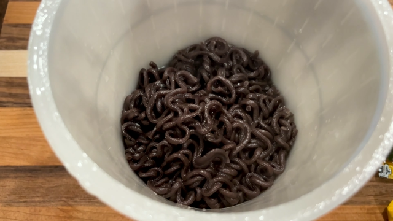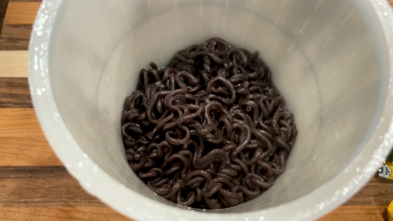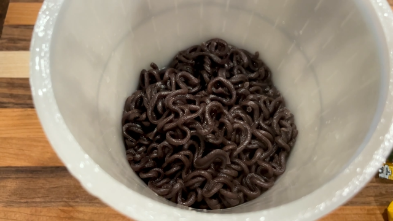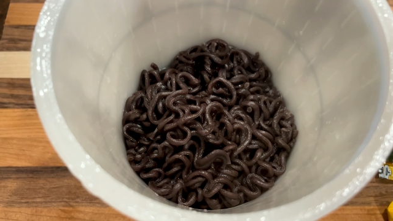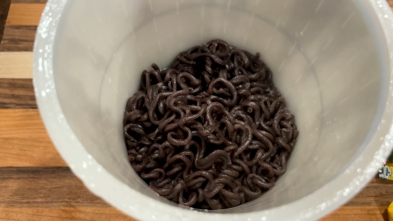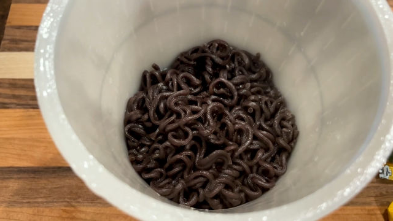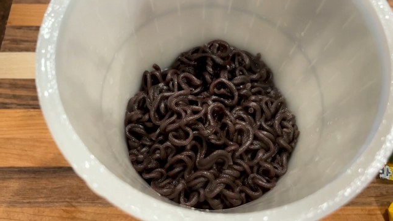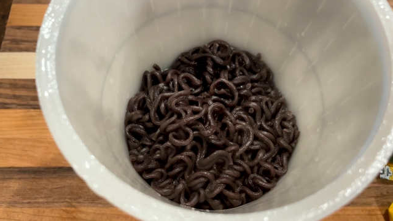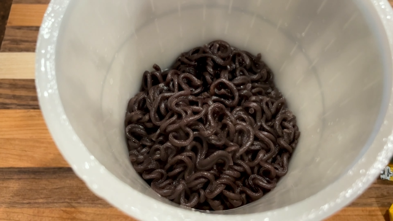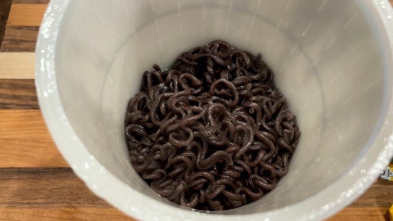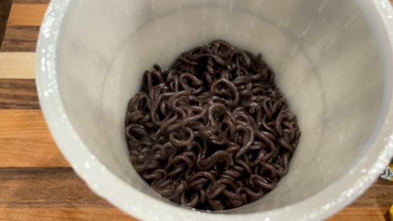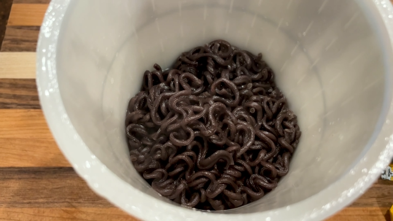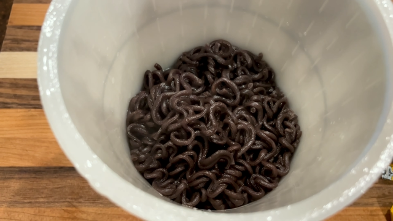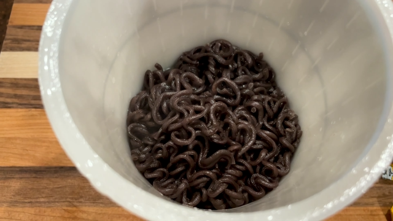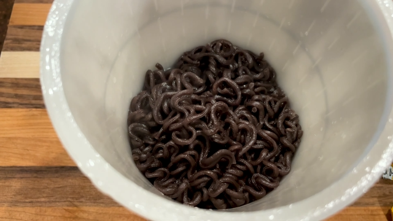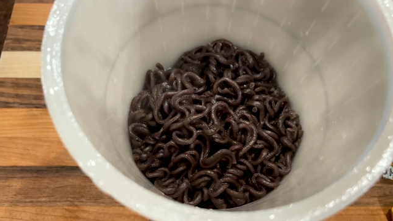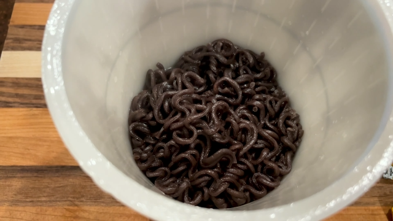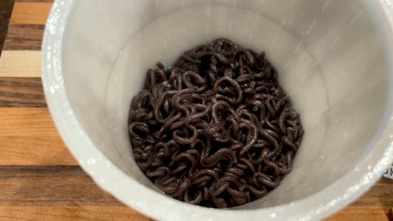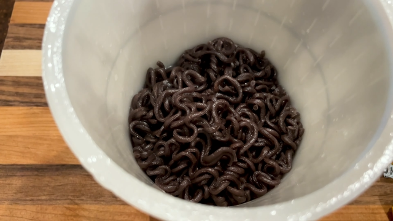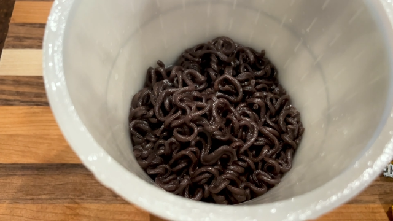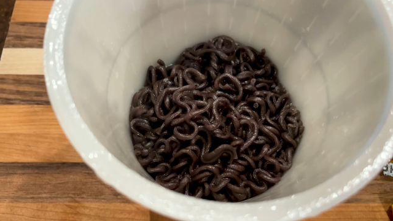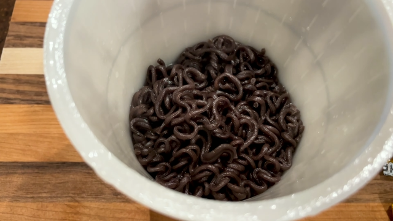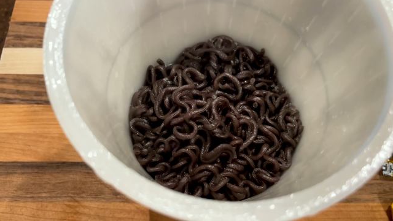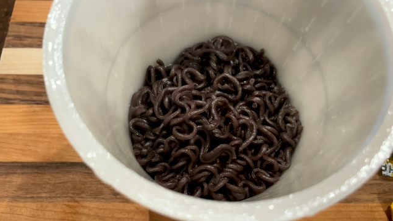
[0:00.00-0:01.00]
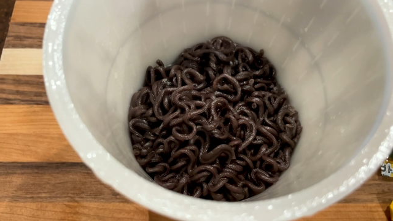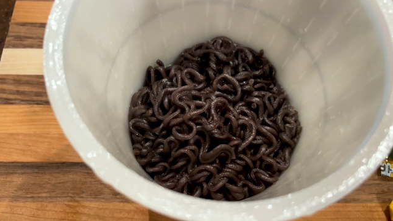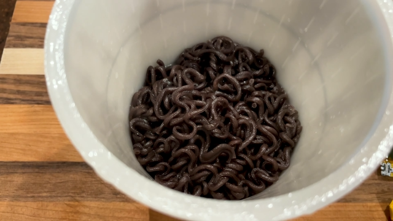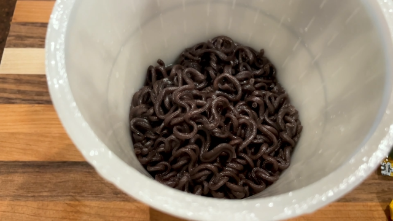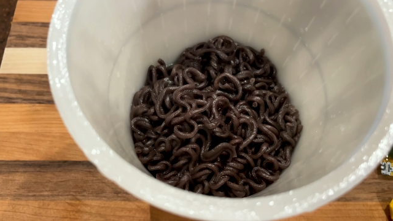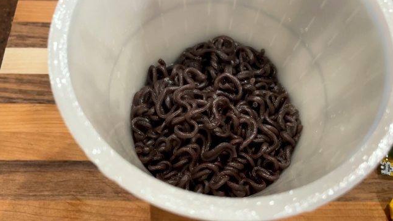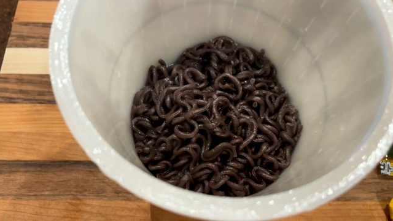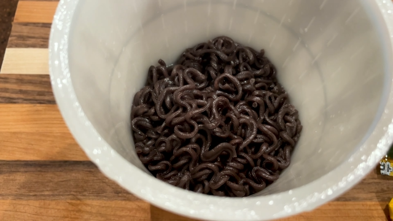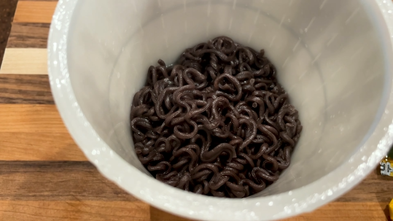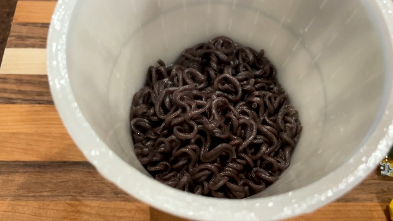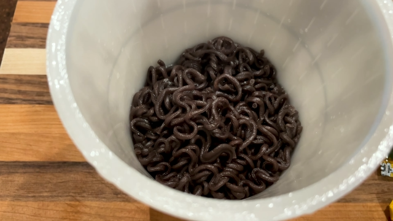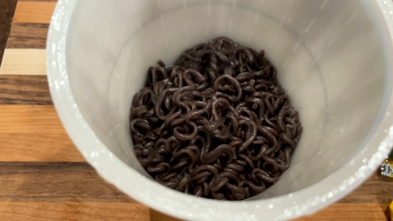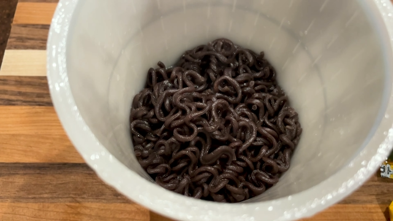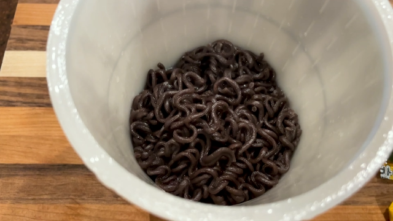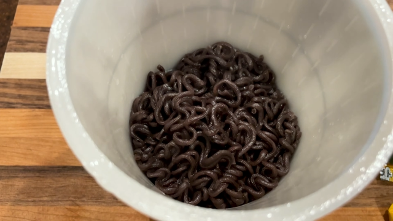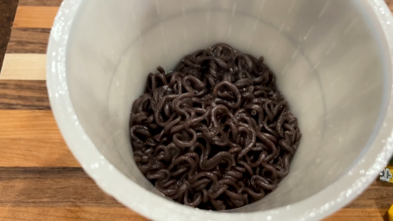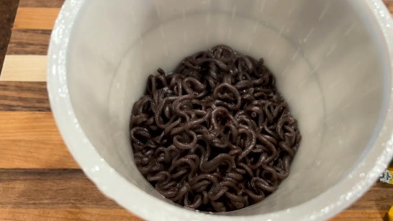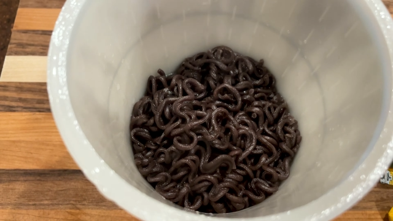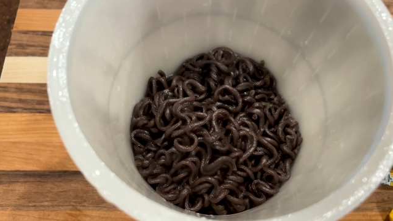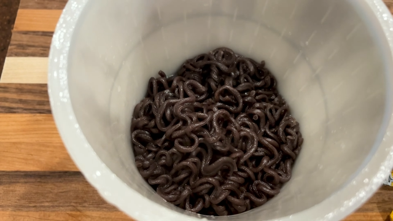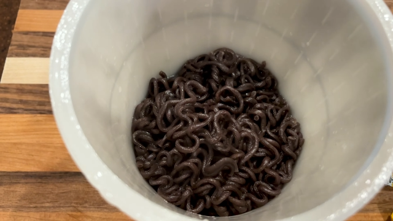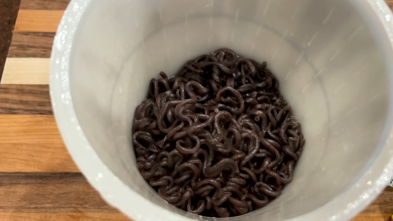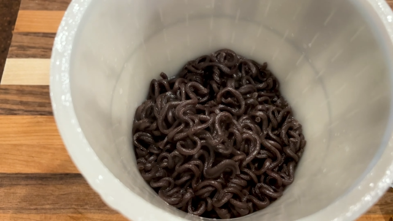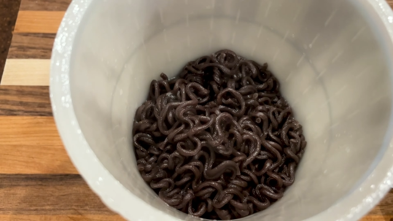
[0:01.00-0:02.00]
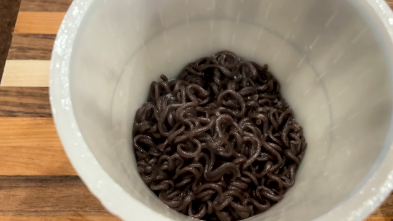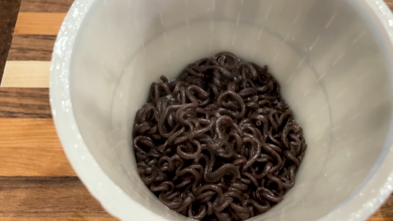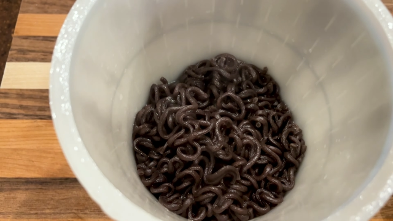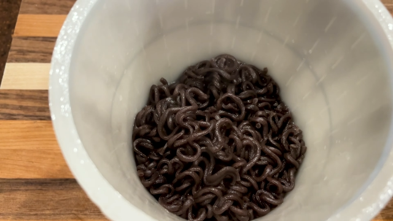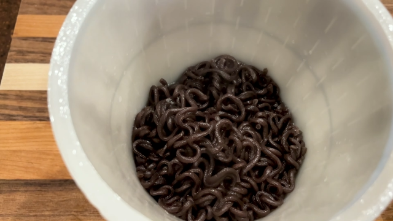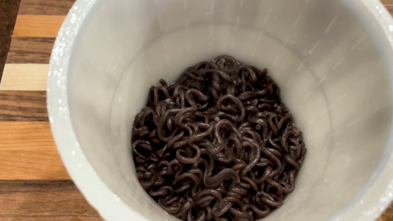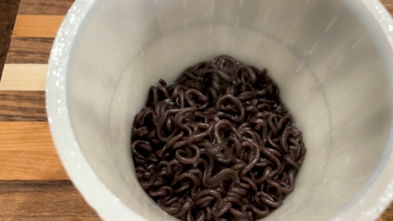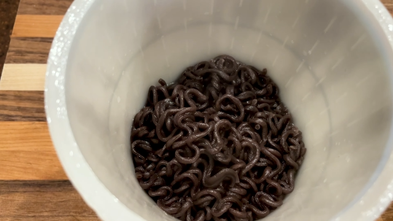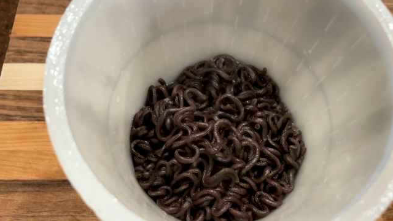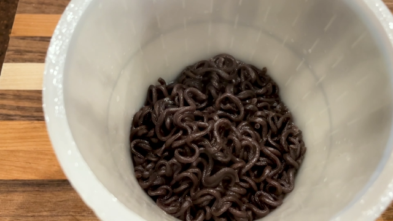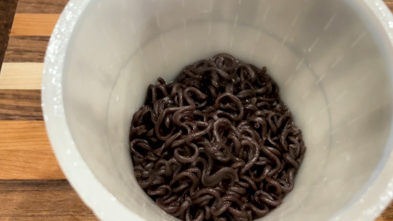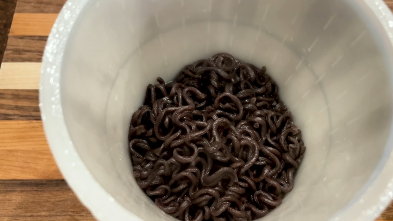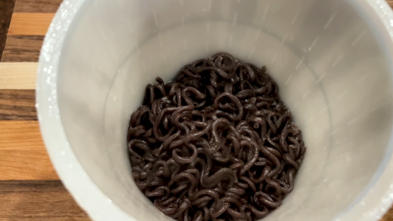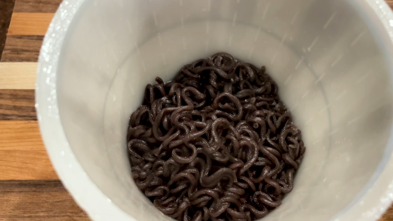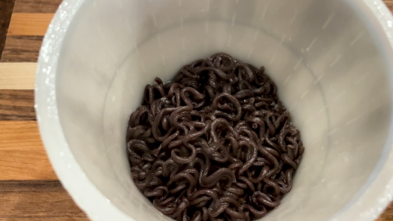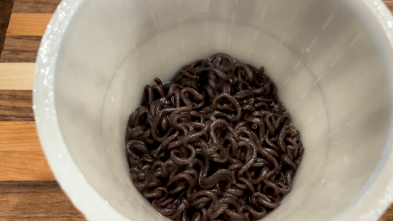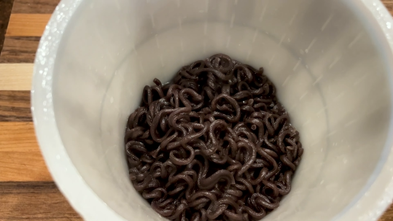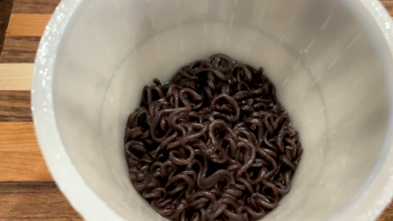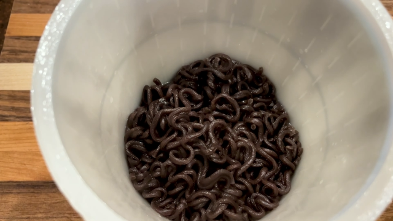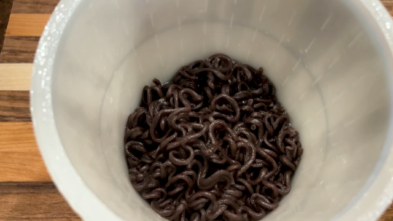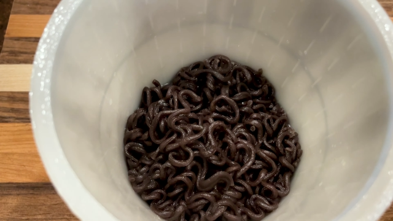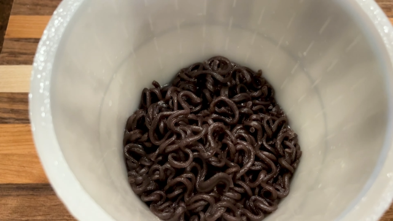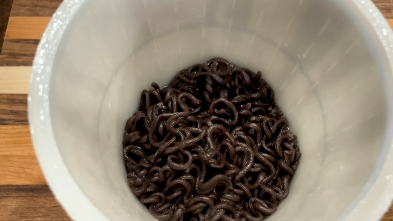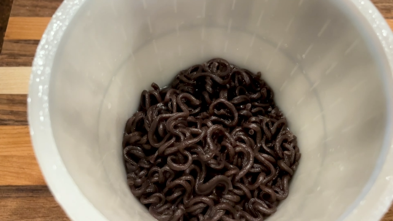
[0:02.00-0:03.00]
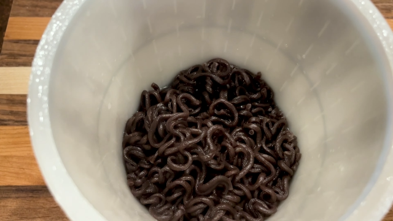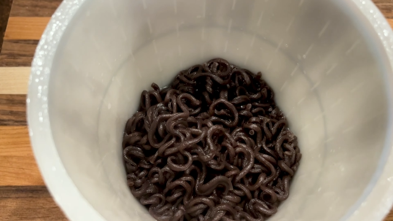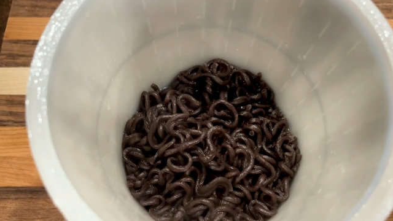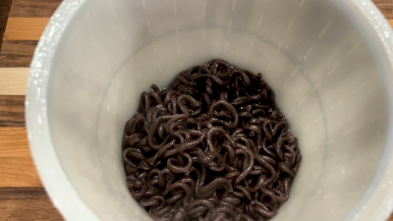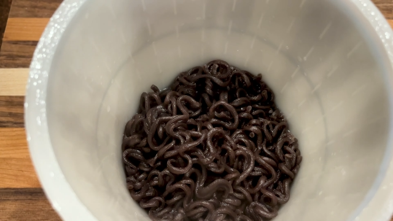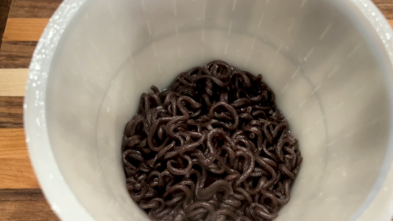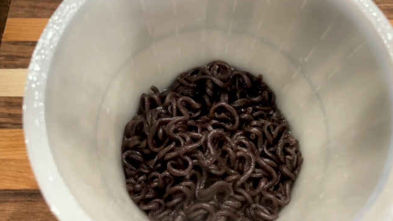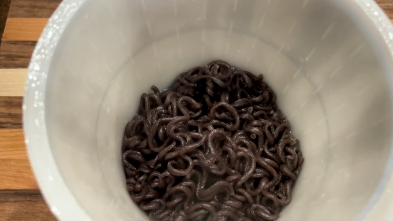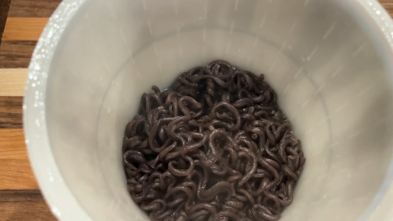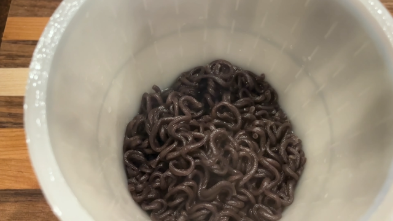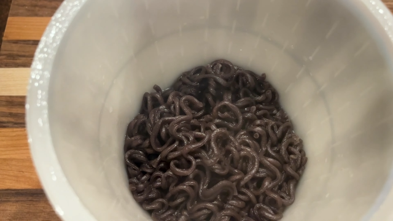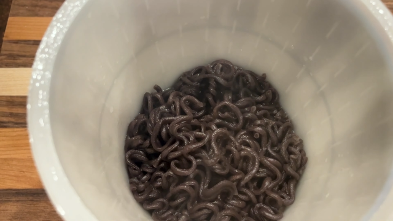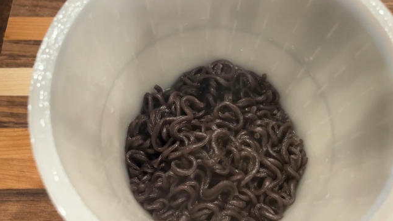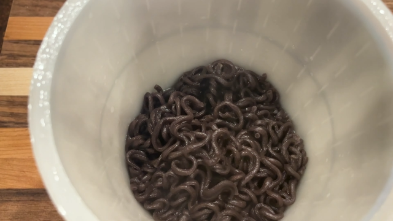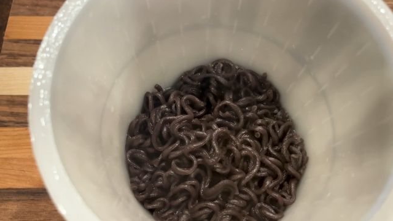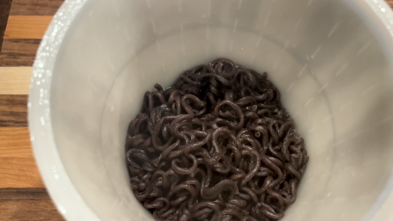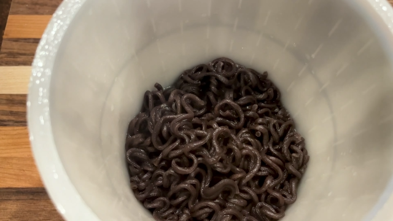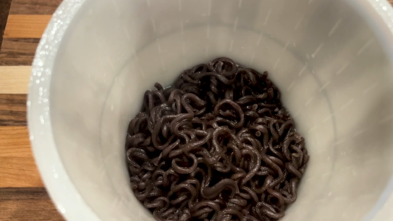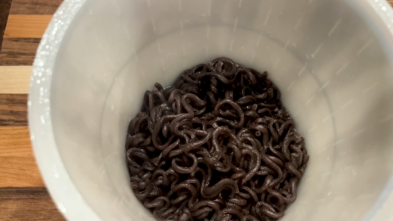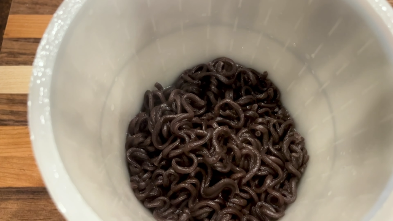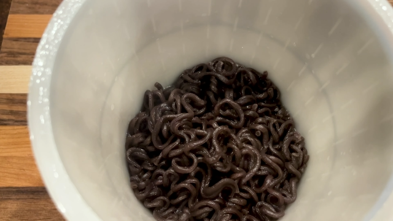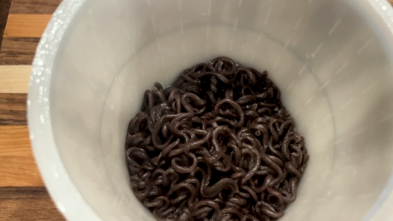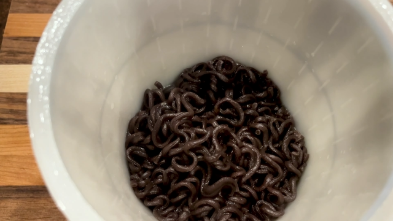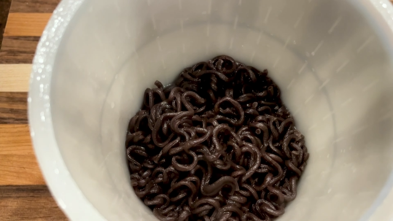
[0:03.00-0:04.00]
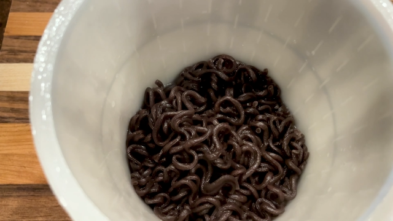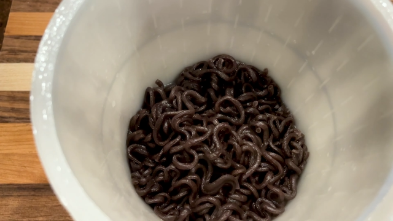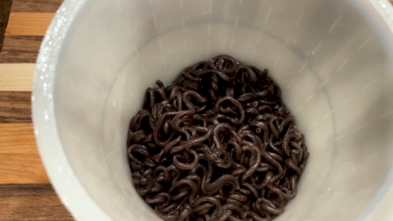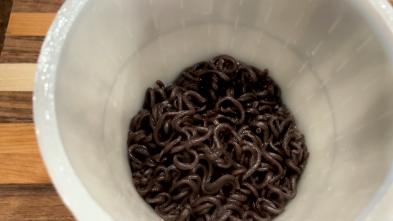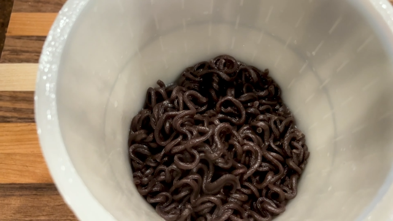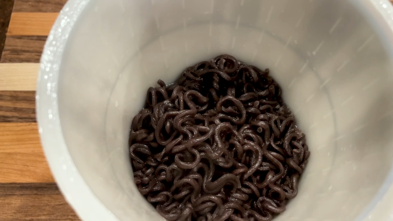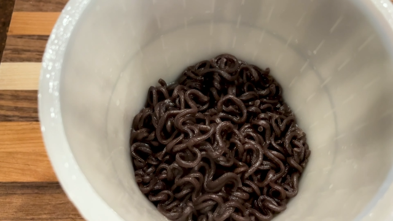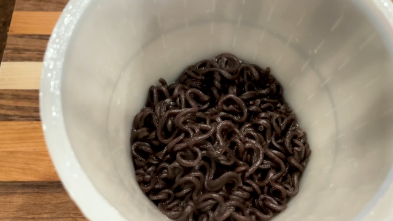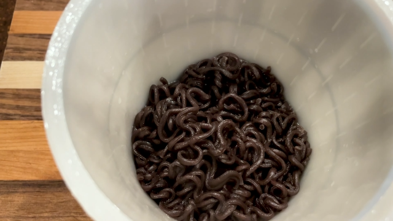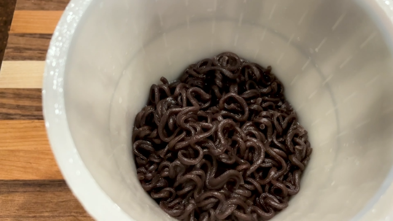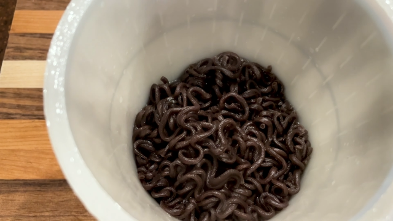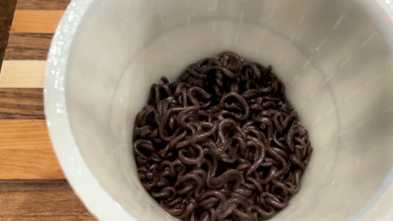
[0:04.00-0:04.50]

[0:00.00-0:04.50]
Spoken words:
(no speaker visible)